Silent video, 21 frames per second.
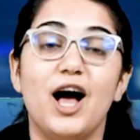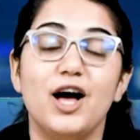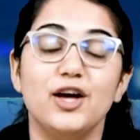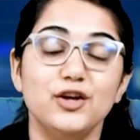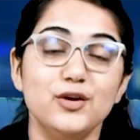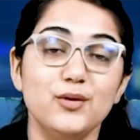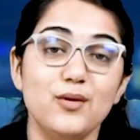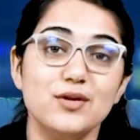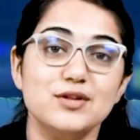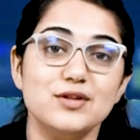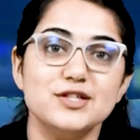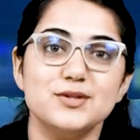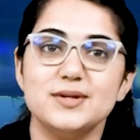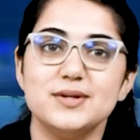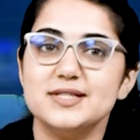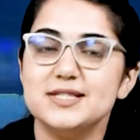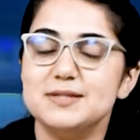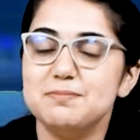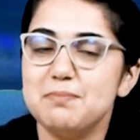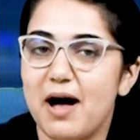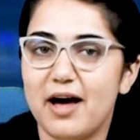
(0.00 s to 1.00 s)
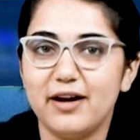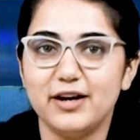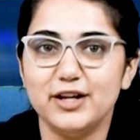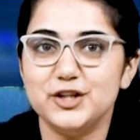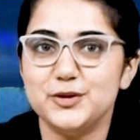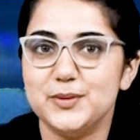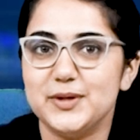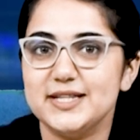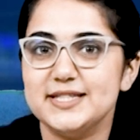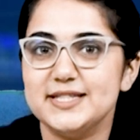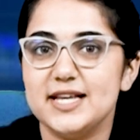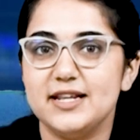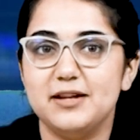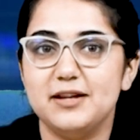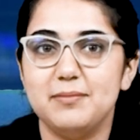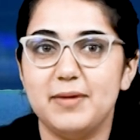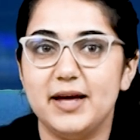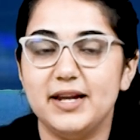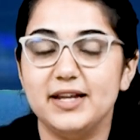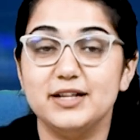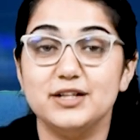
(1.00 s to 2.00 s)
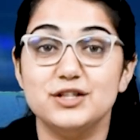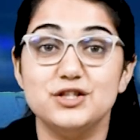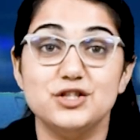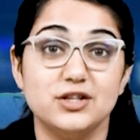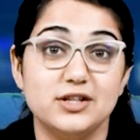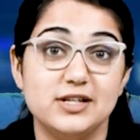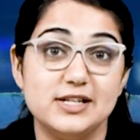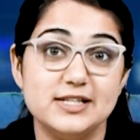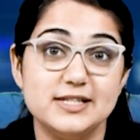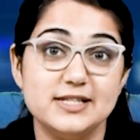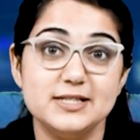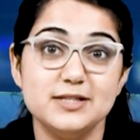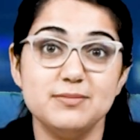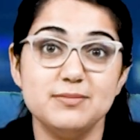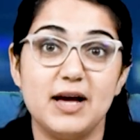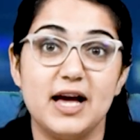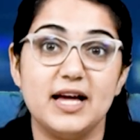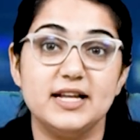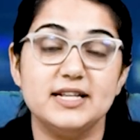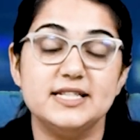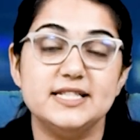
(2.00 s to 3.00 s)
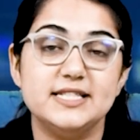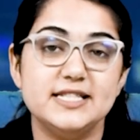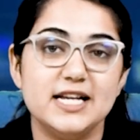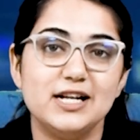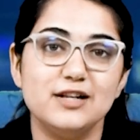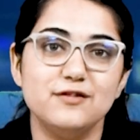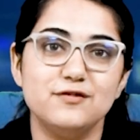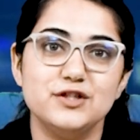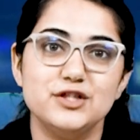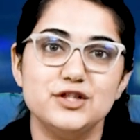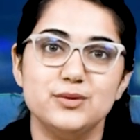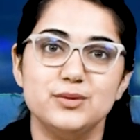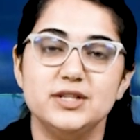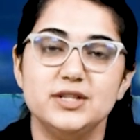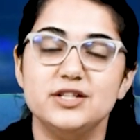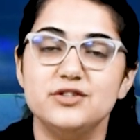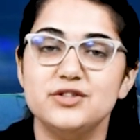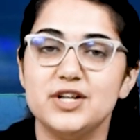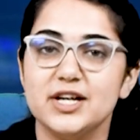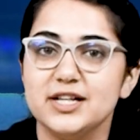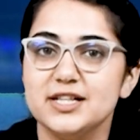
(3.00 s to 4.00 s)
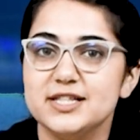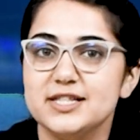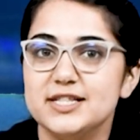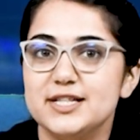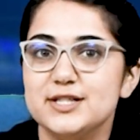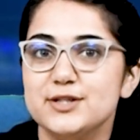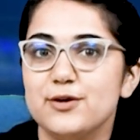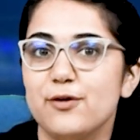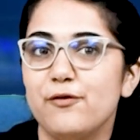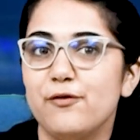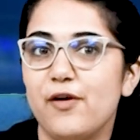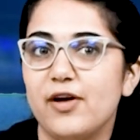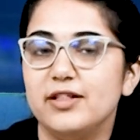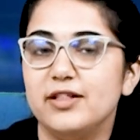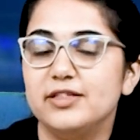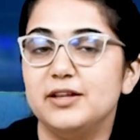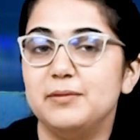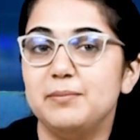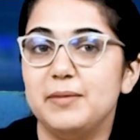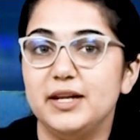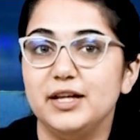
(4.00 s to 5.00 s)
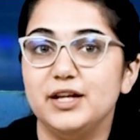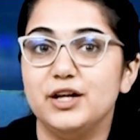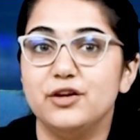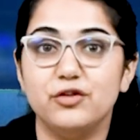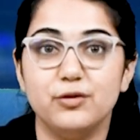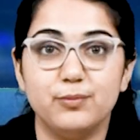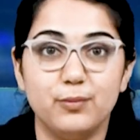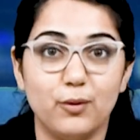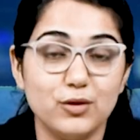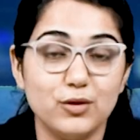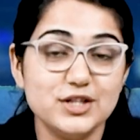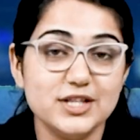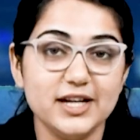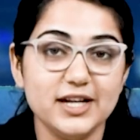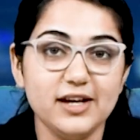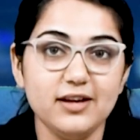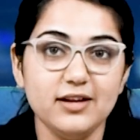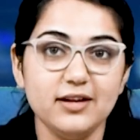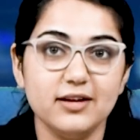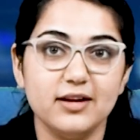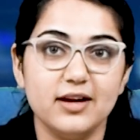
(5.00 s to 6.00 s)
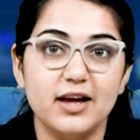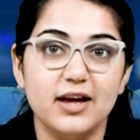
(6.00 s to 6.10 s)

Are you also aspiring to excel in medical journalism and delve into the intricacies of health and medical reporting?